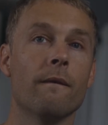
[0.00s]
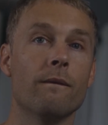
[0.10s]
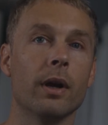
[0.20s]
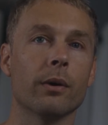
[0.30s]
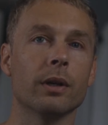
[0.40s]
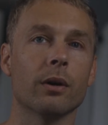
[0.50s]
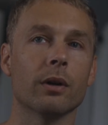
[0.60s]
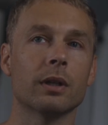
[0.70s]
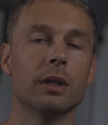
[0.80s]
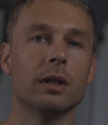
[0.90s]
Very
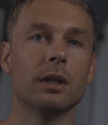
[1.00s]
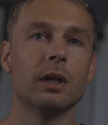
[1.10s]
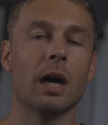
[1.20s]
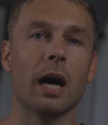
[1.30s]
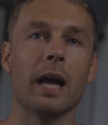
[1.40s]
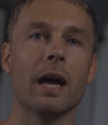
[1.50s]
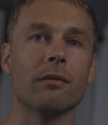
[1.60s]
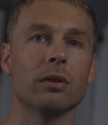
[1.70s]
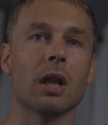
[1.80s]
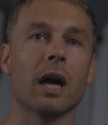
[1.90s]
dark. I
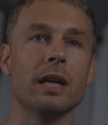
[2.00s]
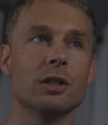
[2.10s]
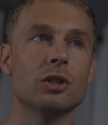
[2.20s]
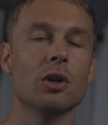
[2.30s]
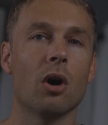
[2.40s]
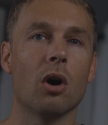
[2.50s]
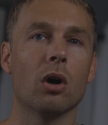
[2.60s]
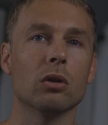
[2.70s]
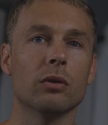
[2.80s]
have lights all